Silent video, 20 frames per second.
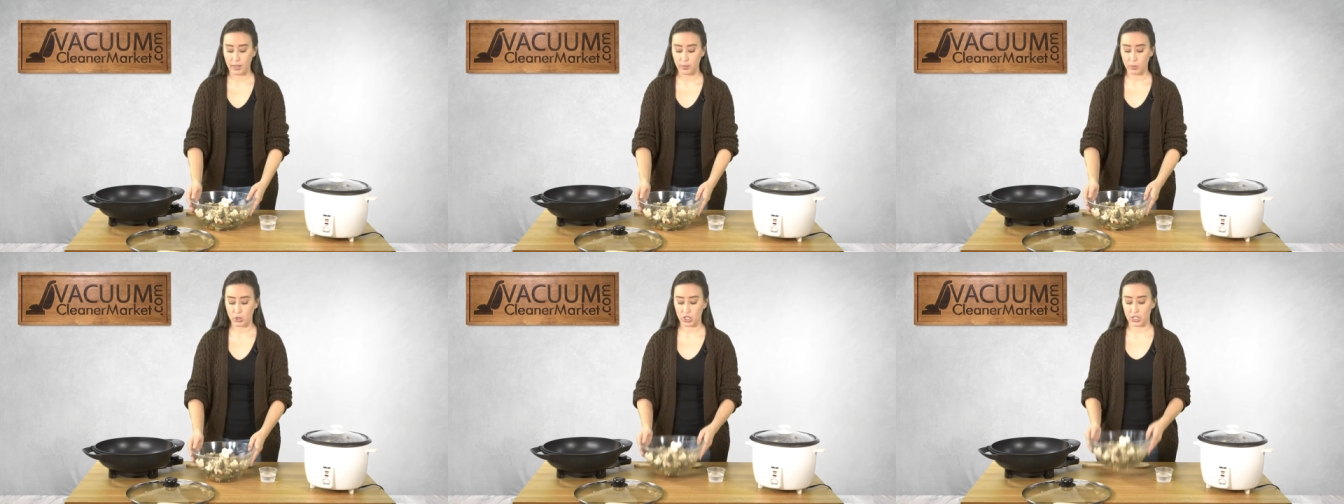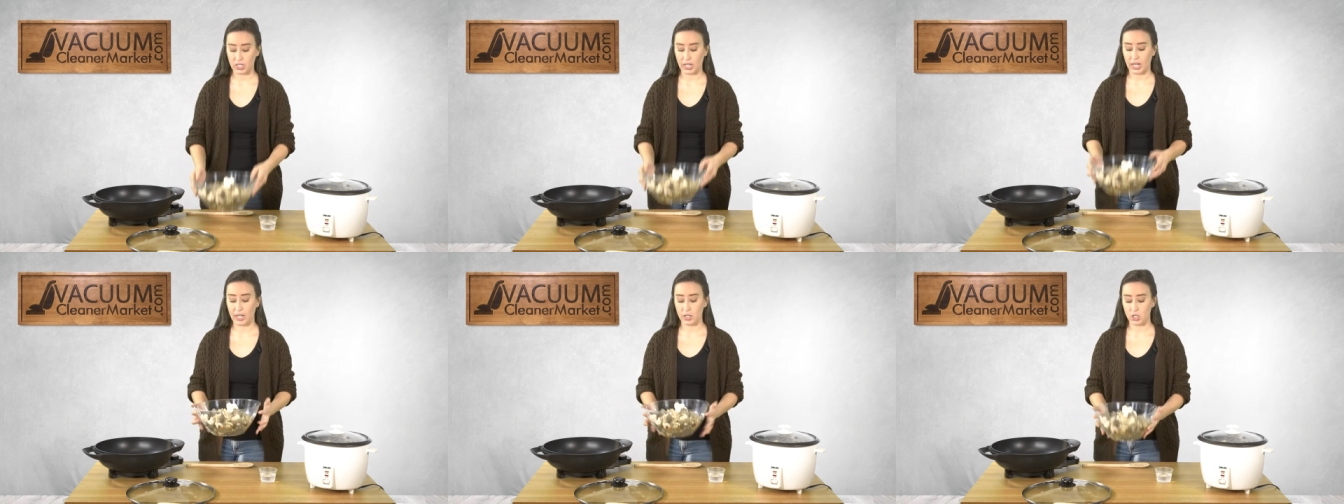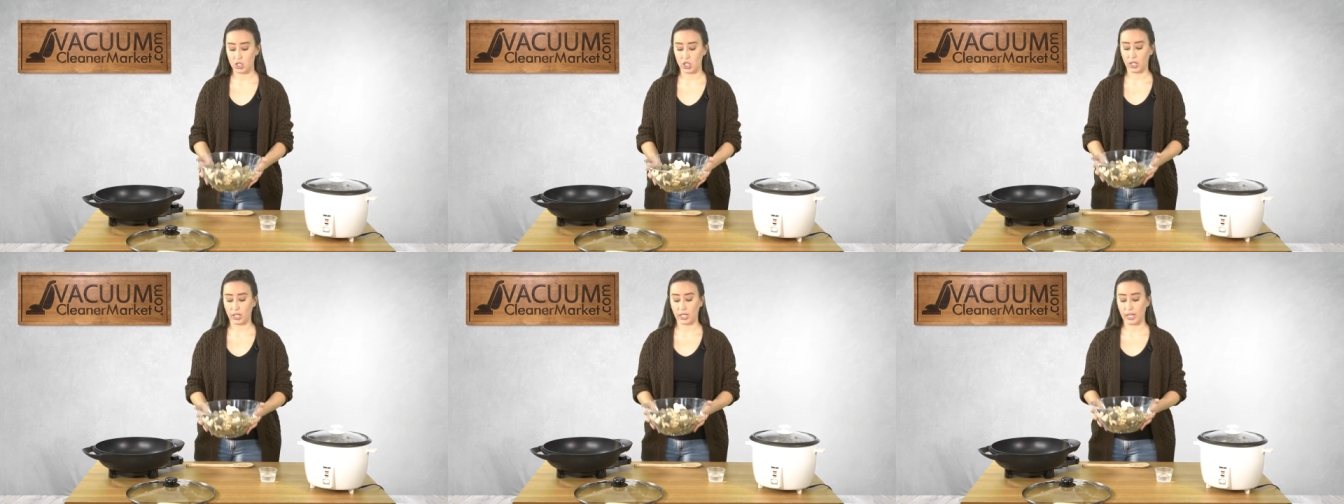am just, I
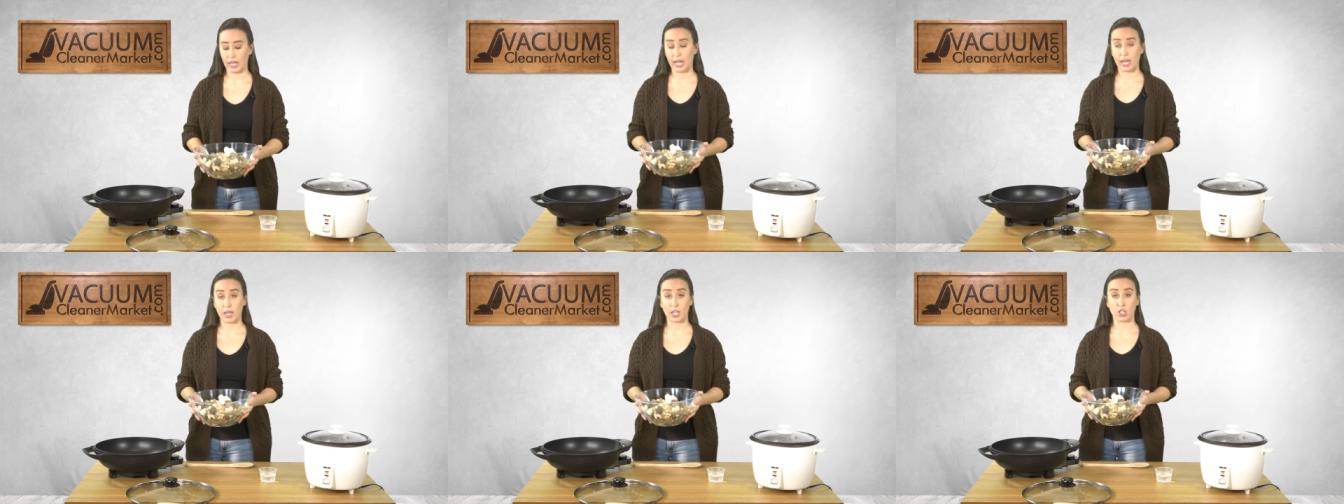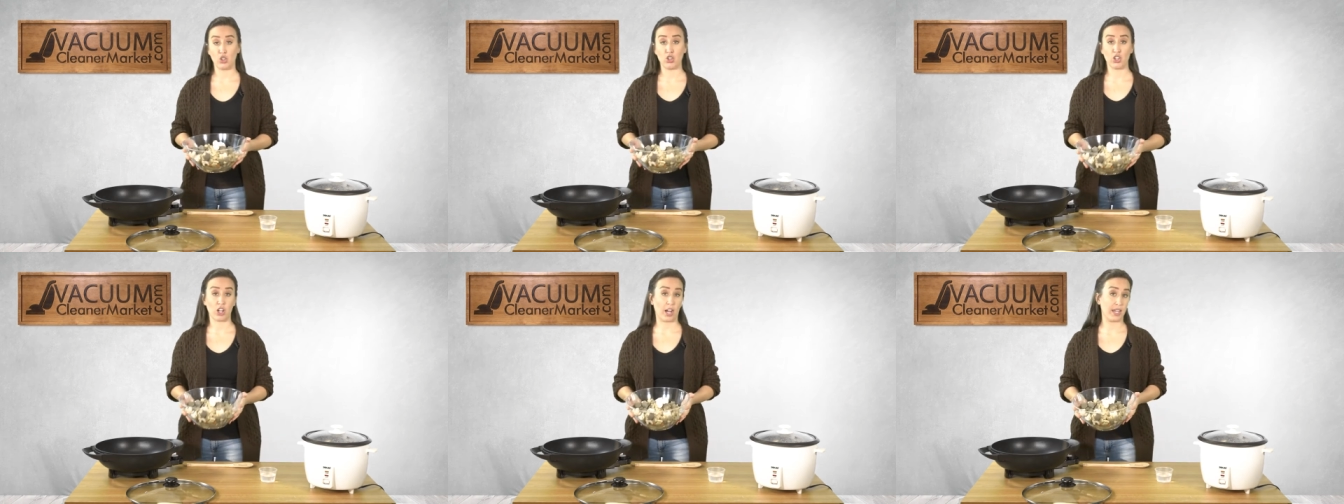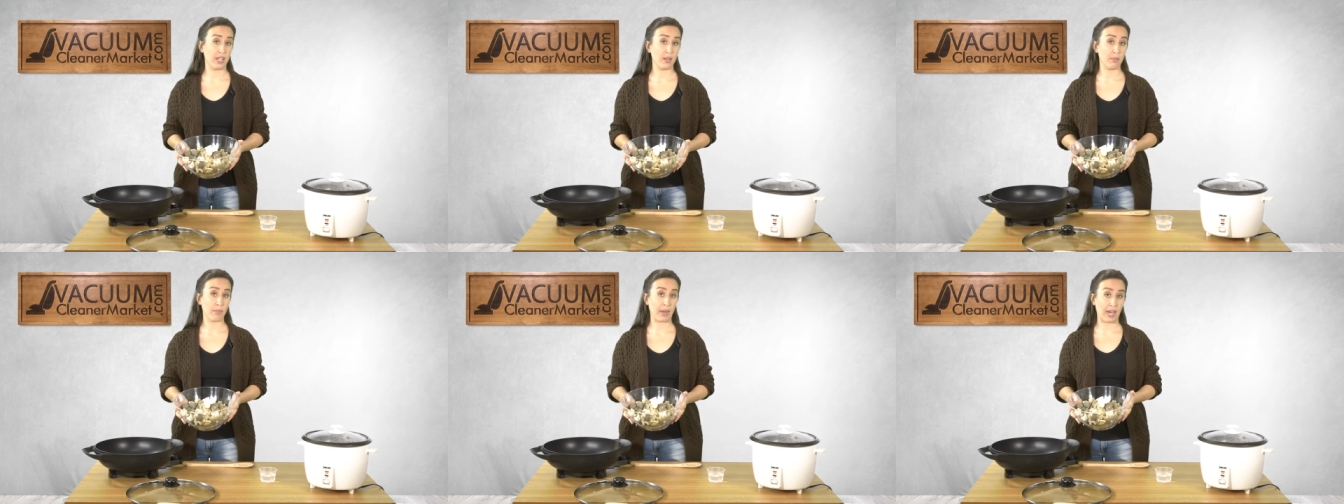took a
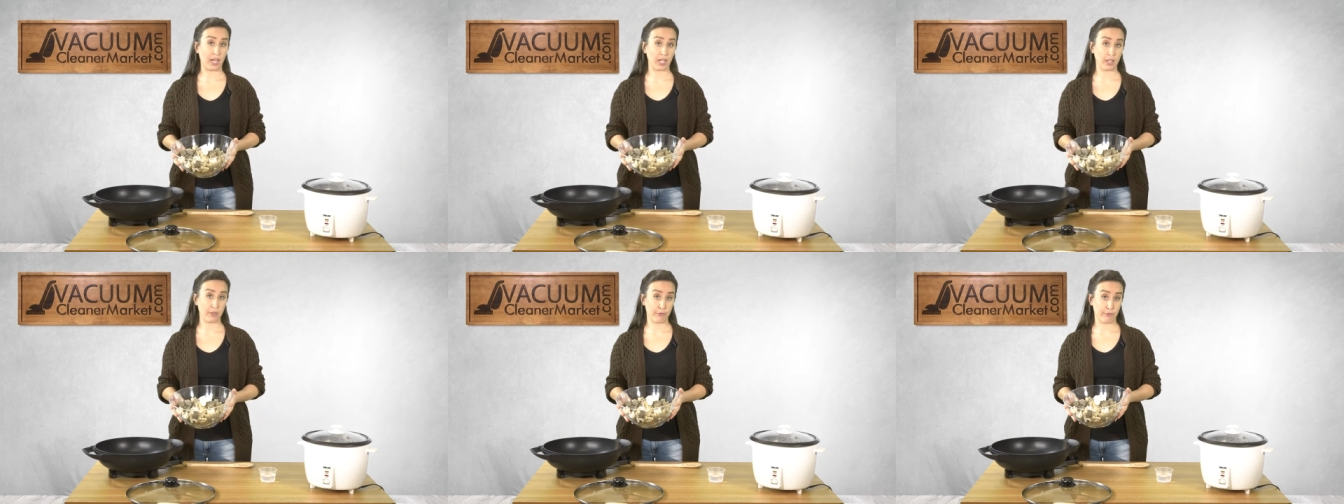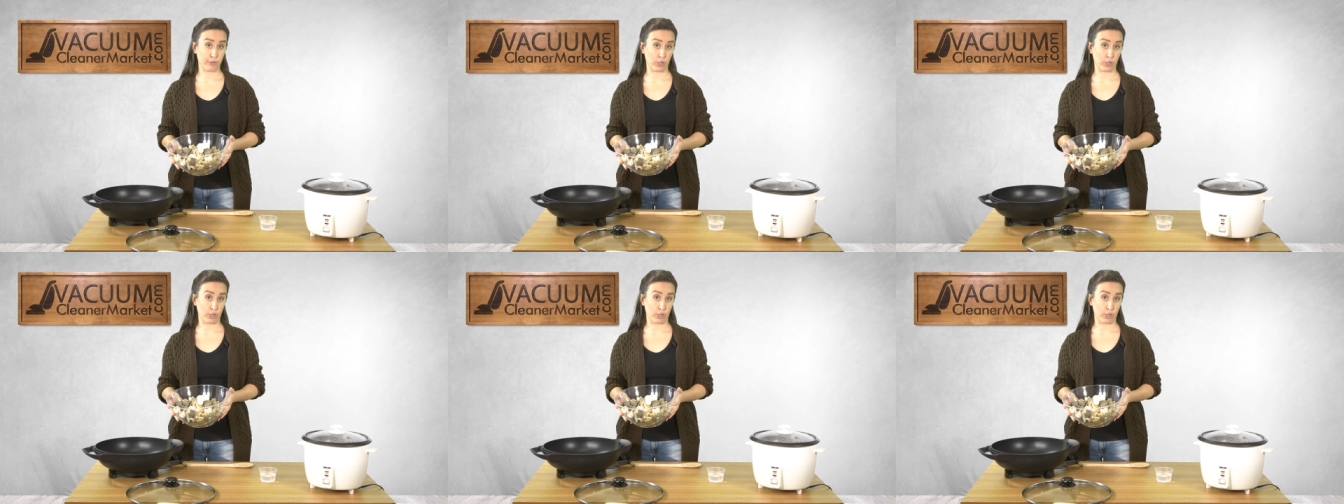giant bag of